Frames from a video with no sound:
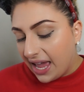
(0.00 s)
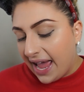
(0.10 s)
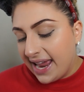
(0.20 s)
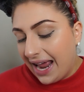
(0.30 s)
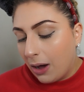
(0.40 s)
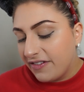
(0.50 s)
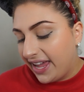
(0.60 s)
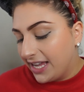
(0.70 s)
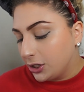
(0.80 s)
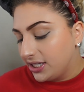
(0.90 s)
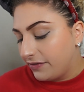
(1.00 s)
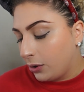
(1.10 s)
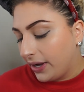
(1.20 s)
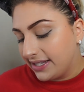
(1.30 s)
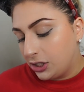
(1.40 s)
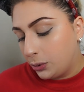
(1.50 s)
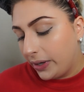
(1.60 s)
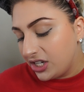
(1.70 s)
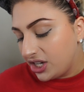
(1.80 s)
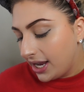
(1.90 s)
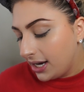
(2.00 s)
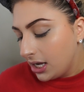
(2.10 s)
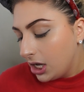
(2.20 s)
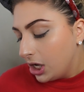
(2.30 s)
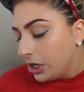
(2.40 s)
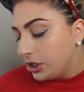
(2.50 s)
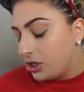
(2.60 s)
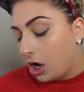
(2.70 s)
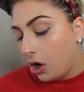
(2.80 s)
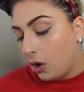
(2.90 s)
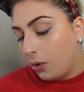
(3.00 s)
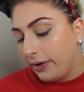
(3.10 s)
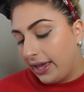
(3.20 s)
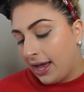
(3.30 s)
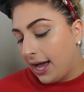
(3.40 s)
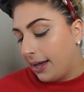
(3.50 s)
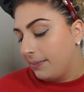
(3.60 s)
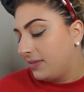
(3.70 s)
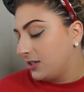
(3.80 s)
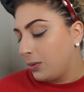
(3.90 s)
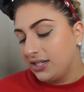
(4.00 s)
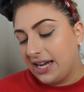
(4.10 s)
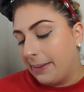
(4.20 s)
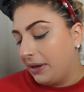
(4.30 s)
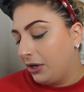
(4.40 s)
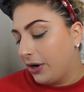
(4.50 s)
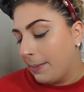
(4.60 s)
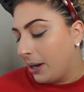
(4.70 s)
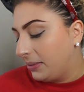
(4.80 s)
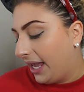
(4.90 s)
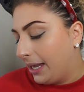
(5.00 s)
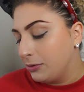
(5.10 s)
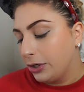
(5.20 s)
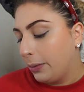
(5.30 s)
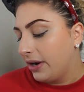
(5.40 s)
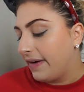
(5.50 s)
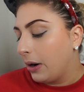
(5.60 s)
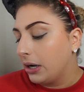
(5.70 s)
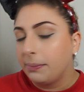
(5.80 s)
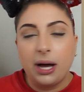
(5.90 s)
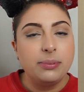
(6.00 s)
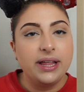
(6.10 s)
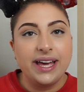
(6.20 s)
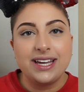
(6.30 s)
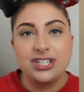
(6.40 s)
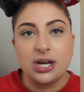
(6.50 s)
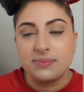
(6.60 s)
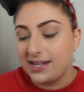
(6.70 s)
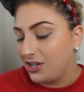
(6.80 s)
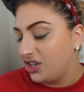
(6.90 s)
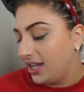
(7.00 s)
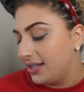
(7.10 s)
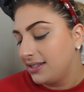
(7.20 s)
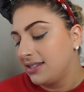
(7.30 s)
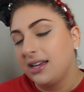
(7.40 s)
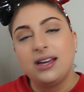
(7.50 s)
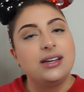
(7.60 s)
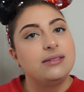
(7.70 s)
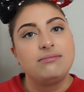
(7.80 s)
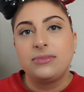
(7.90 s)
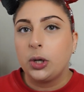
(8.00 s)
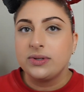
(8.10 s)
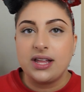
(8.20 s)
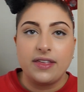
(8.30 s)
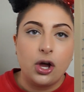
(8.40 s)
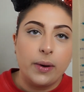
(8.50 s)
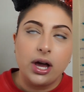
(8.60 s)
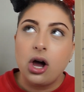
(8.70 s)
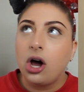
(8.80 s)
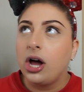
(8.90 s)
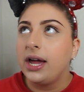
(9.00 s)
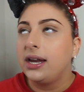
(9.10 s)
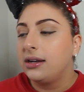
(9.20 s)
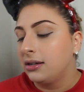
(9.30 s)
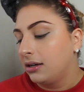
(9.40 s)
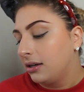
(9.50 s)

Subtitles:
And how have I handled a difficult guest situation? So this one time a grandmom came during one of our public jump sessions. There was nothing going on.